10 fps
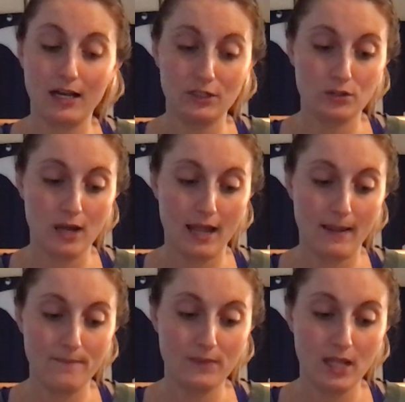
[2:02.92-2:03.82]
on a tray.
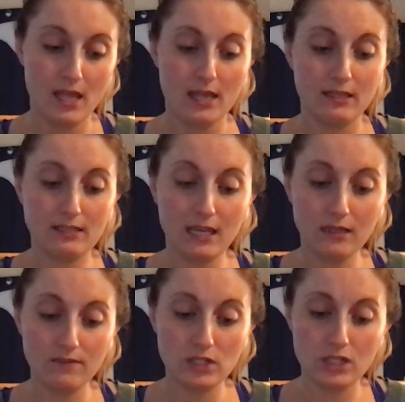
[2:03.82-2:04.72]
The
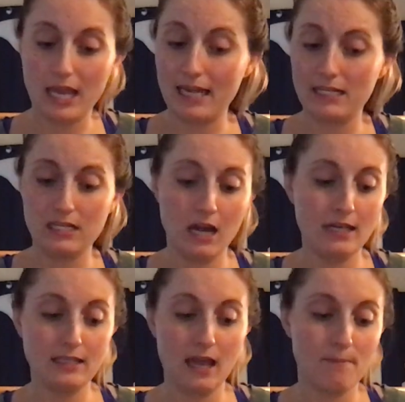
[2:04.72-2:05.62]
television had
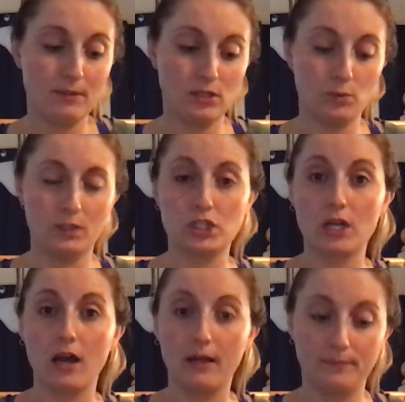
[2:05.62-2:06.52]
not yet been switched
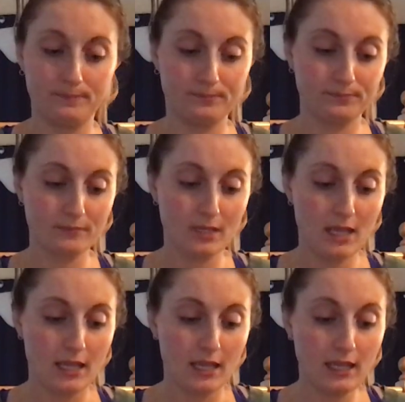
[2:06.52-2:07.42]
on.
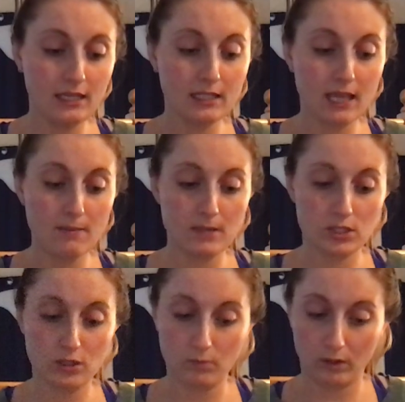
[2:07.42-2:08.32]
In came
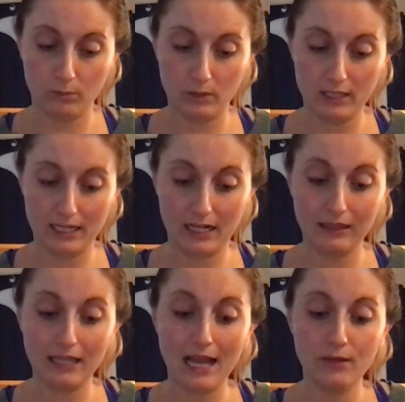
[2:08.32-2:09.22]
Mr. Wormwood in a
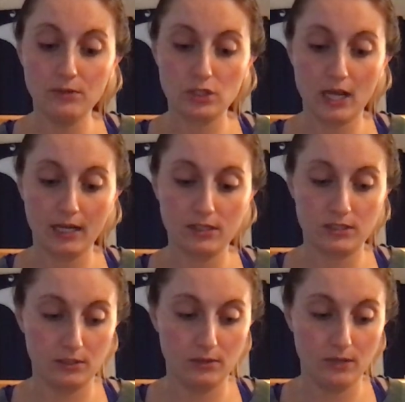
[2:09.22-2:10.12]
loud check
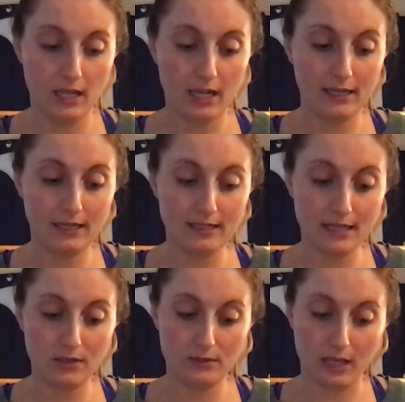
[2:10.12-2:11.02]
suit and a
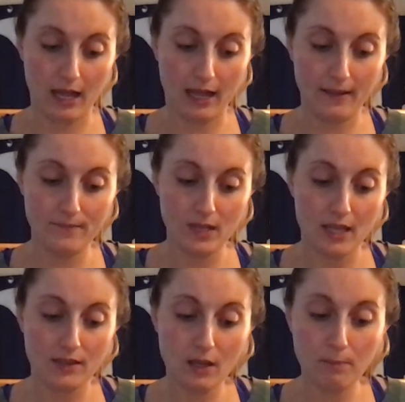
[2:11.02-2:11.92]
yellow tie.
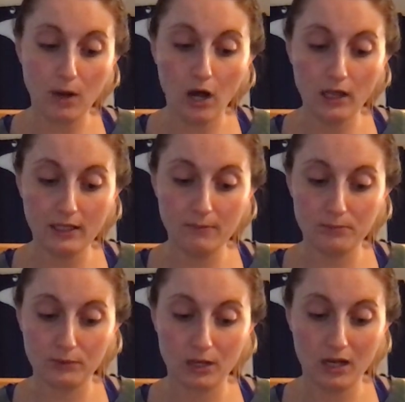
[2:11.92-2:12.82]
The appalling
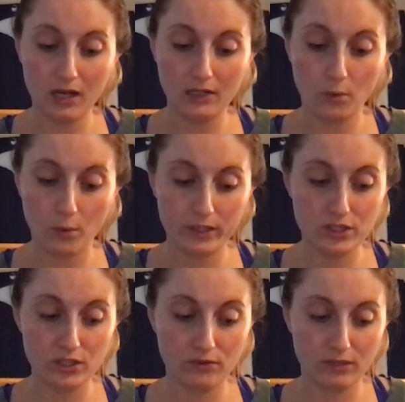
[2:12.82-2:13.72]
broad orange
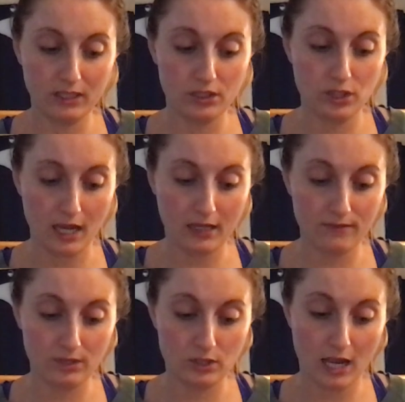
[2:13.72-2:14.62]
and green check of
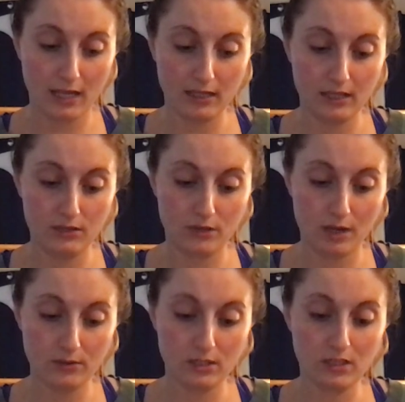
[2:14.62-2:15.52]
the jacket and
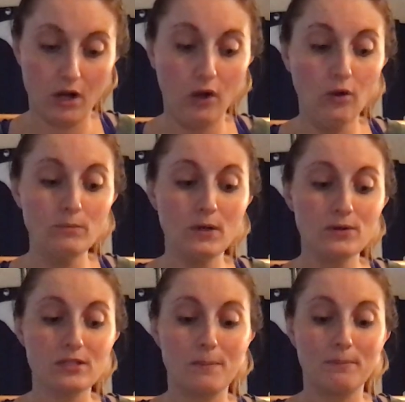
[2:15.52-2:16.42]
trousers
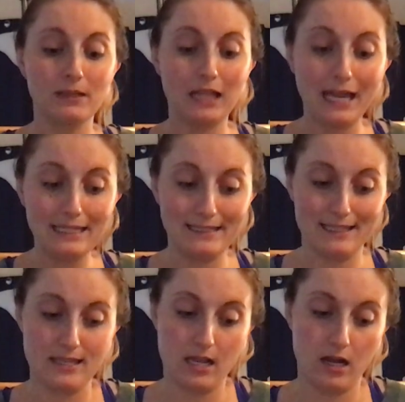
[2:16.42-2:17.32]
almost blinded
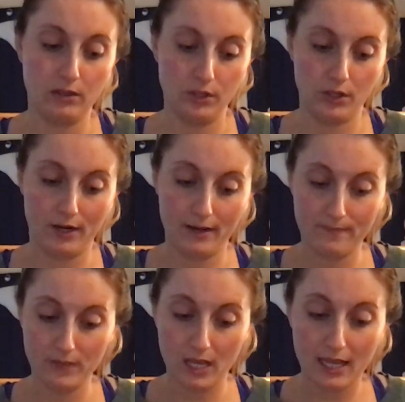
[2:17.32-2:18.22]
the onlooker.
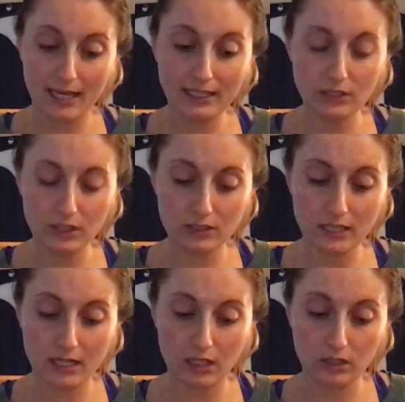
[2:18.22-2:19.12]
He looked
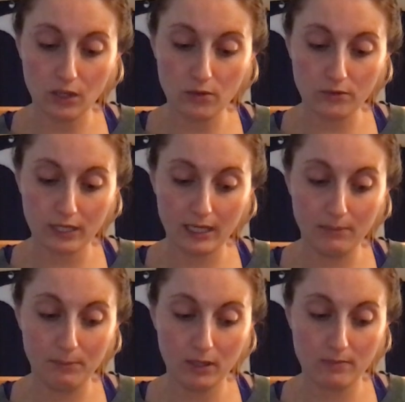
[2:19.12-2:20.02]
like a low-grade
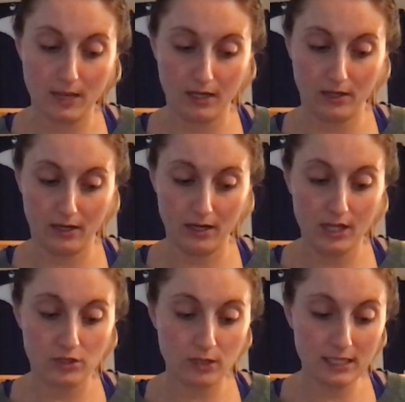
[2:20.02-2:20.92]
bookmaker
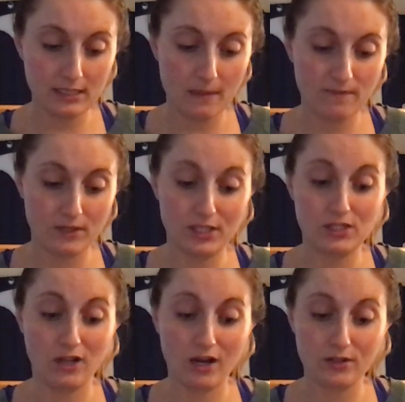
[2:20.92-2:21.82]
dressed up for his
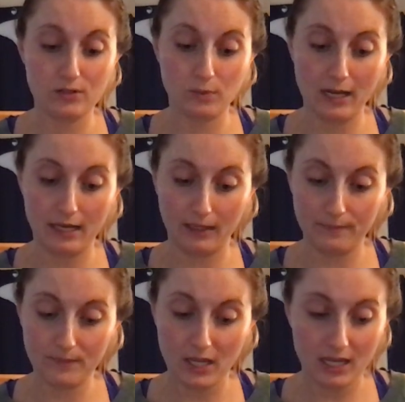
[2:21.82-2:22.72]
daughter's wedding,
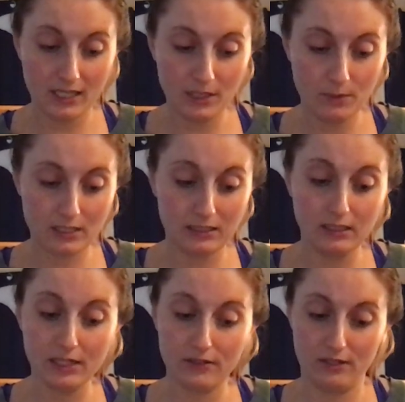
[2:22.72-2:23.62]
and he was
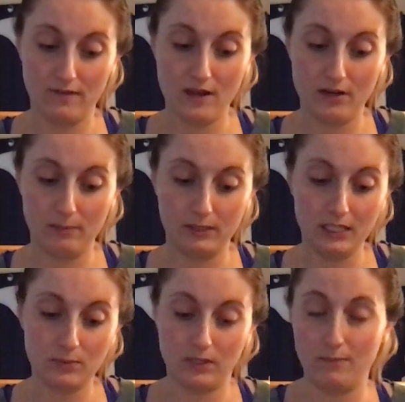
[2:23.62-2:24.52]
clearly very
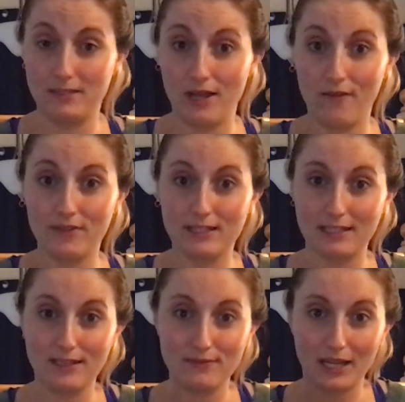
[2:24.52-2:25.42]
pleased with himself this
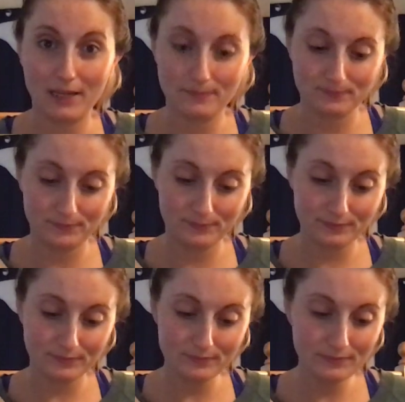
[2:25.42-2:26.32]
evening.
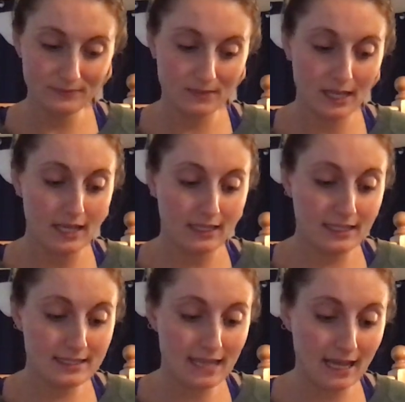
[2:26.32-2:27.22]
He
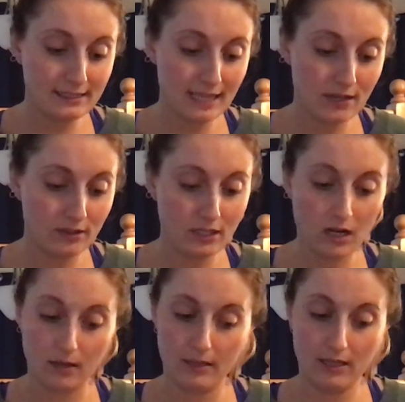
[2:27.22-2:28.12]
sat down
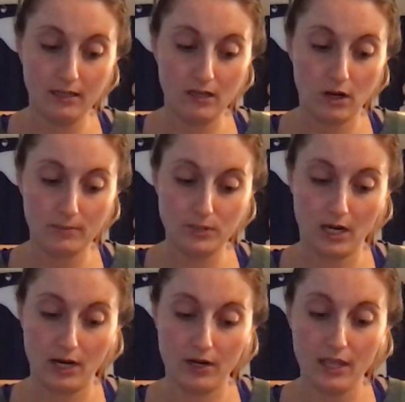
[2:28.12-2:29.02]
in an
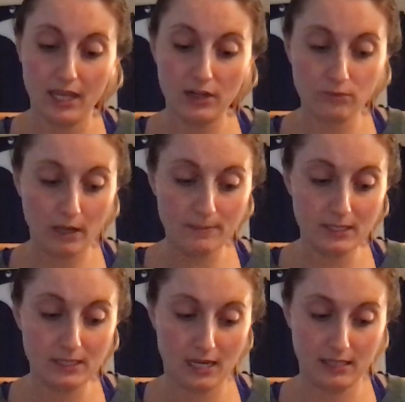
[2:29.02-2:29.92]
armchair and rubbed
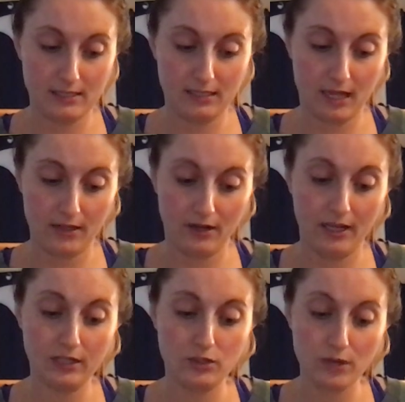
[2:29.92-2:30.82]
his hands together
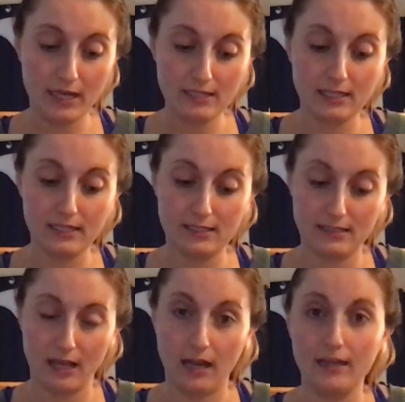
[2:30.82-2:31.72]
and addressed his
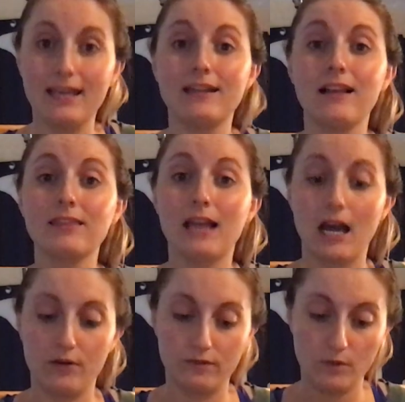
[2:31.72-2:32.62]
son in a
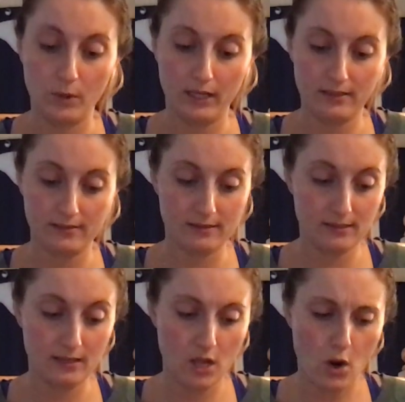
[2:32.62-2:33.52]
loud voice.
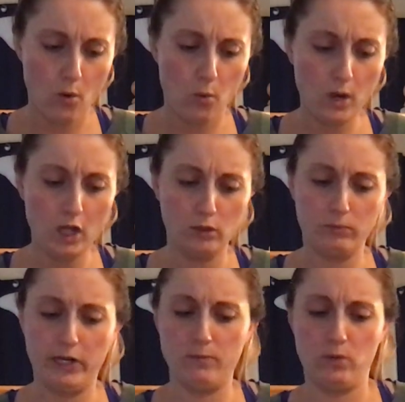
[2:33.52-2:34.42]
"Well,
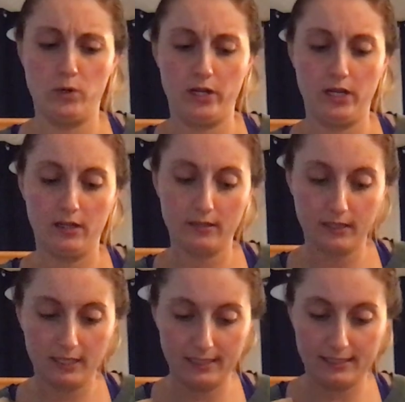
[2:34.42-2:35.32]
my boy,"
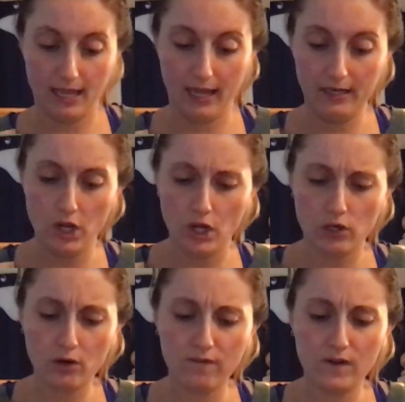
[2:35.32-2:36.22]
he said,
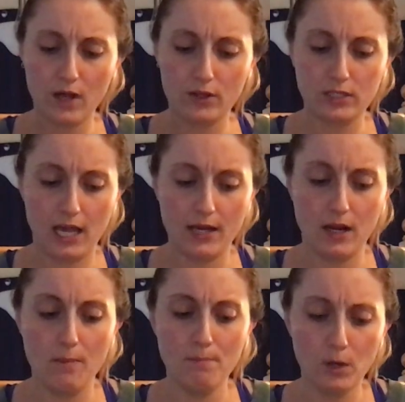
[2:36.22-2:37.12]
"your father's had
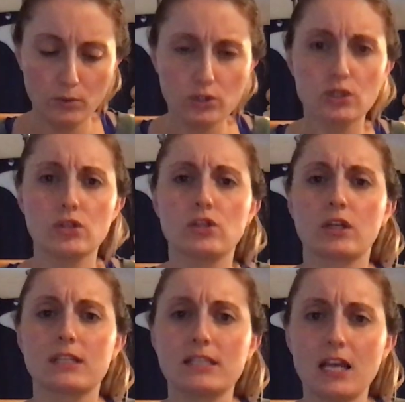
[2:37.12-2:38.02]
a most
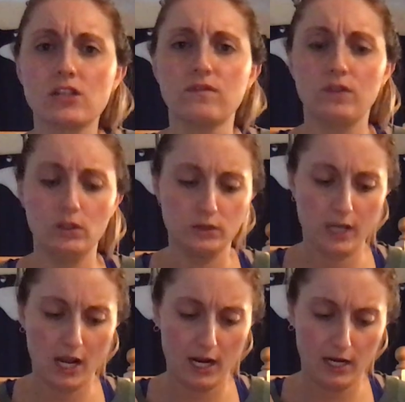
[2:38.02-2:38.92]
successful
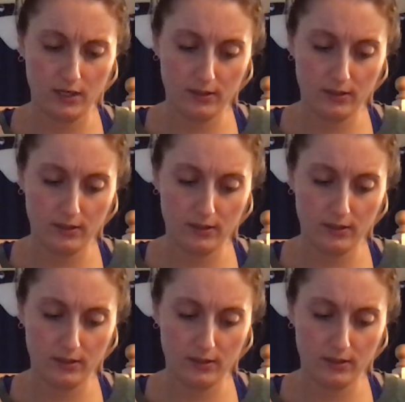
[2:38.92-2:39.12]
day.